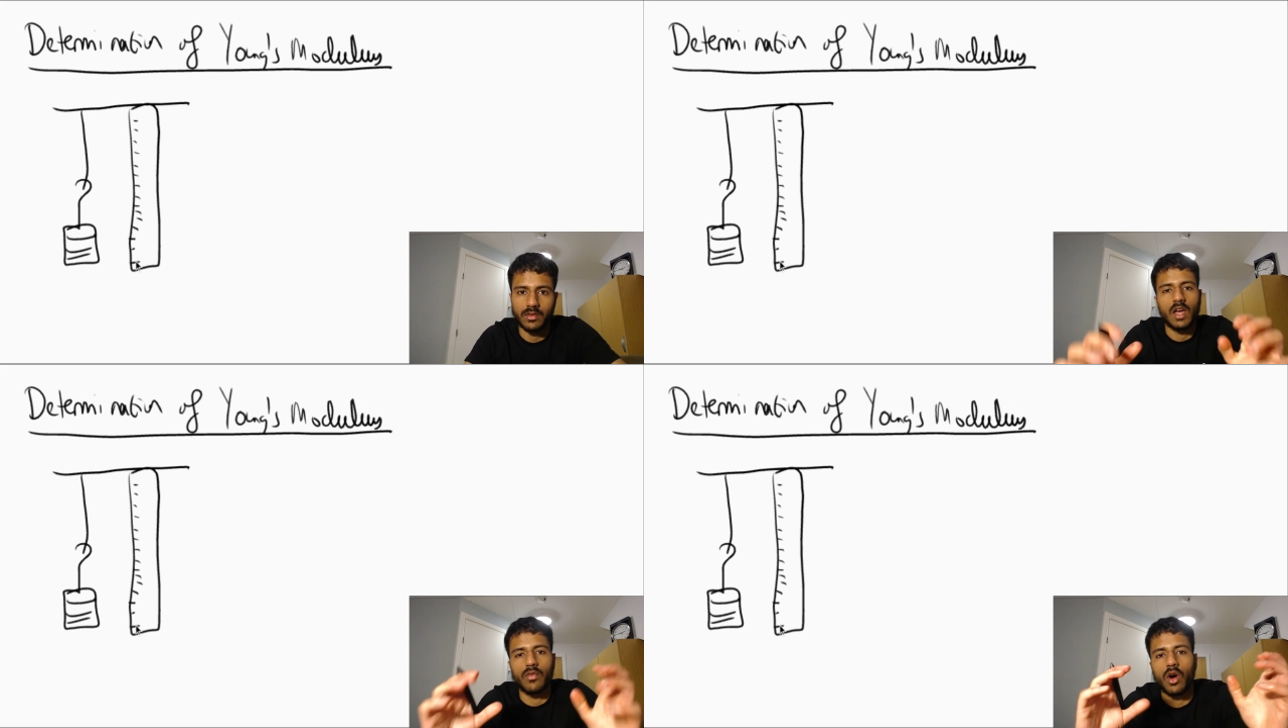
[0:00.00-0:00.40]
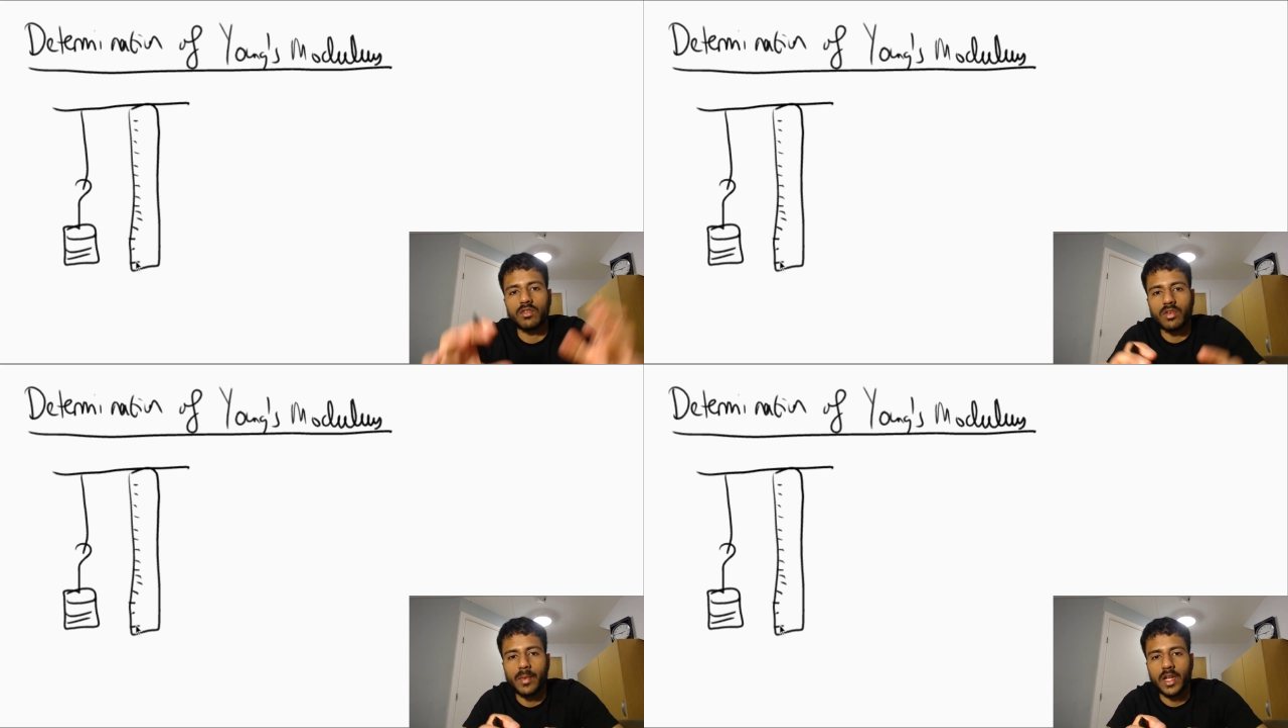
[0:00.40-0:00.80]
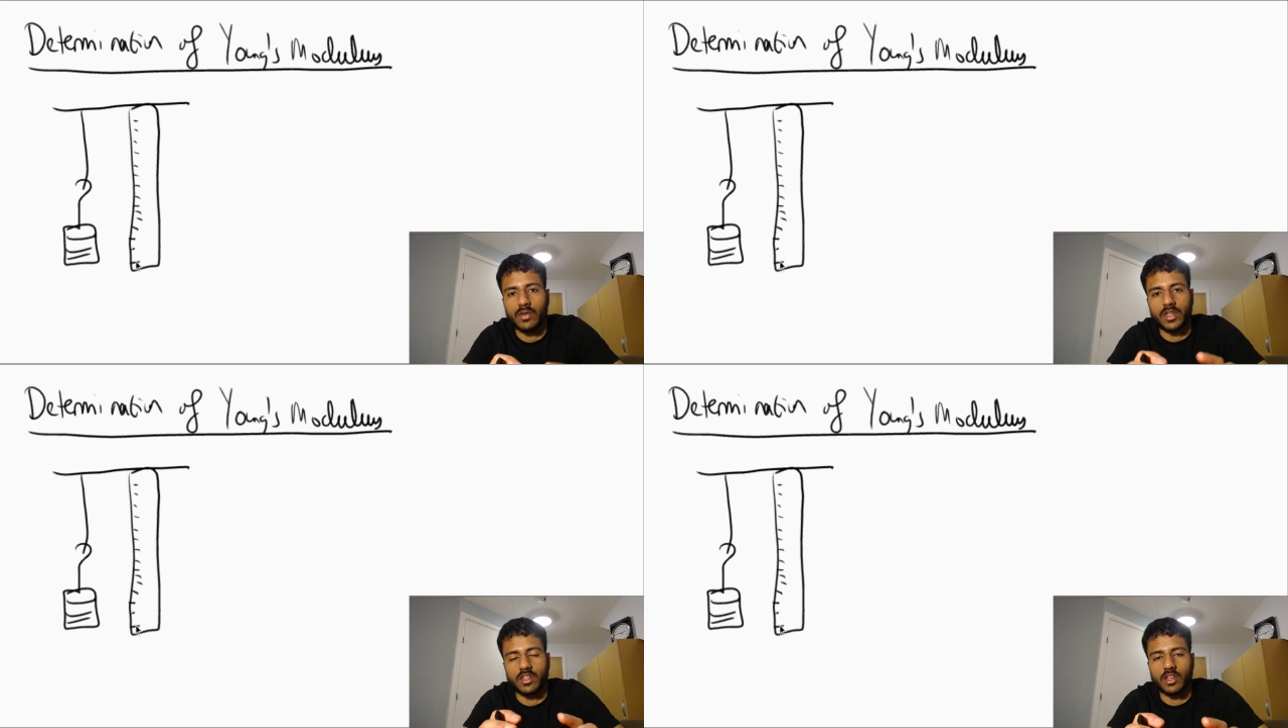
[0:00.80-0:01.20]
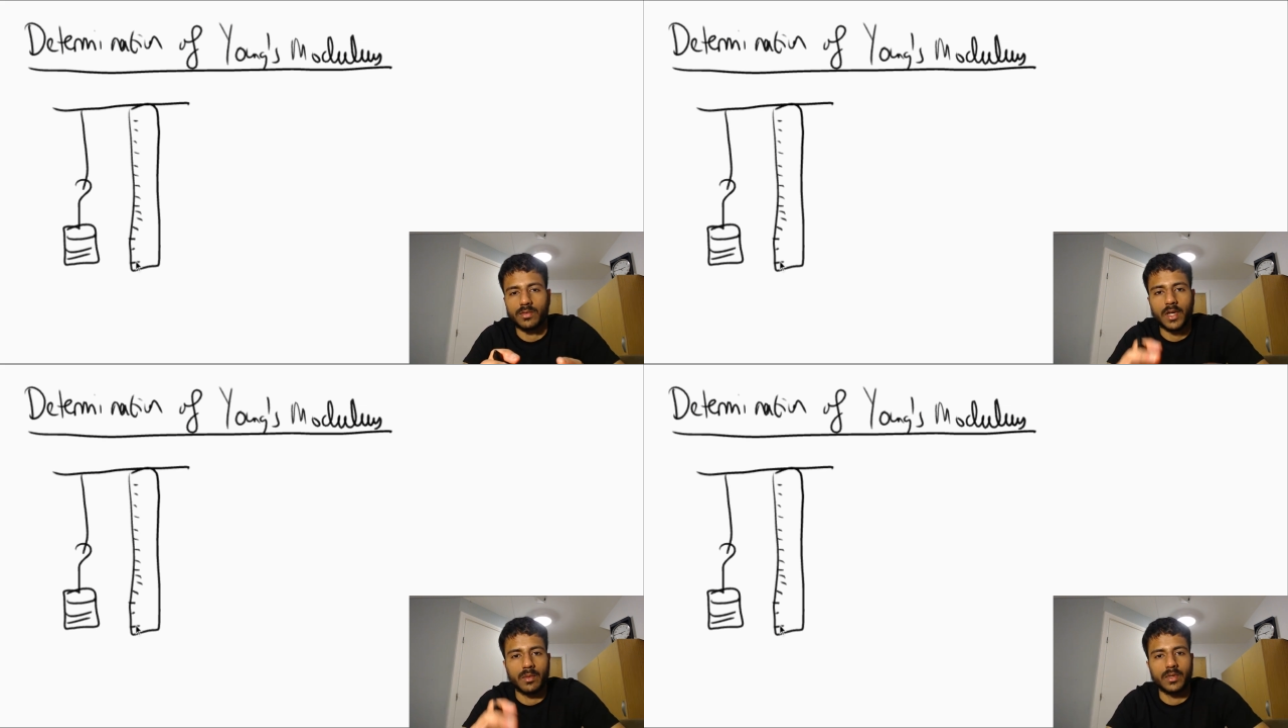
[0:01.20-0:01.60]
If you're unfamiliar with this
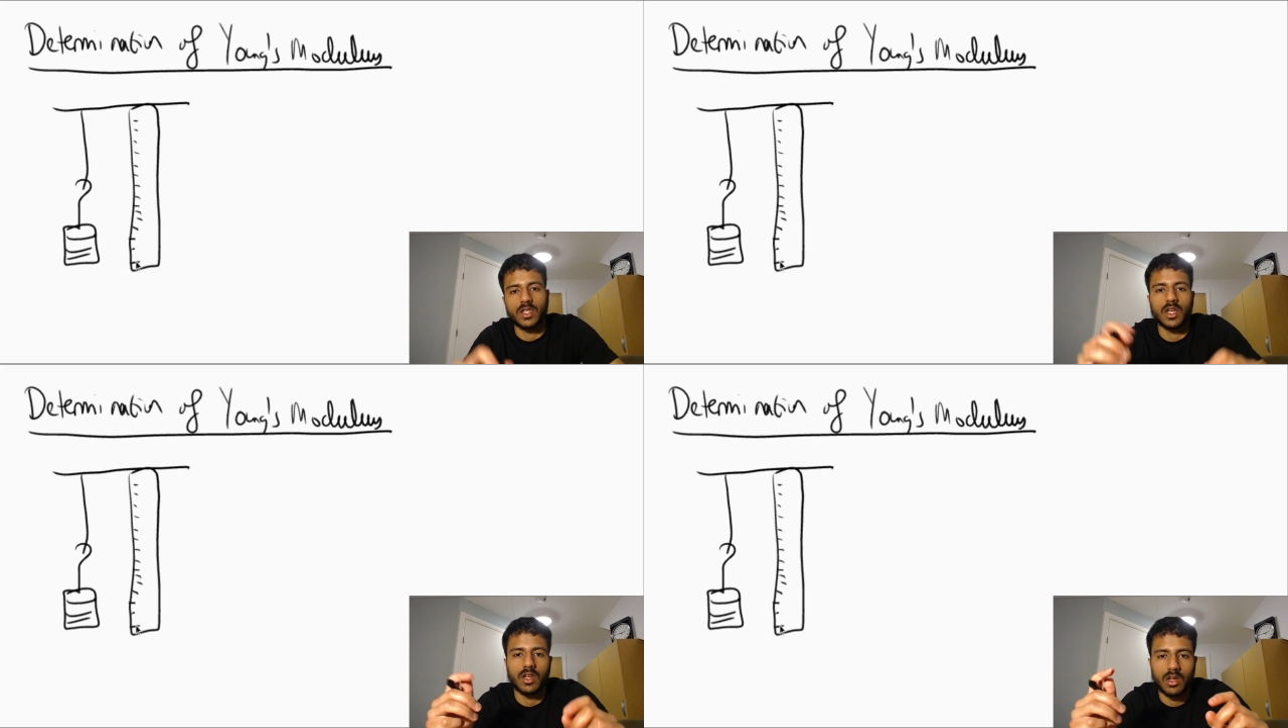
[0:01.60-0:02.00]
experiment,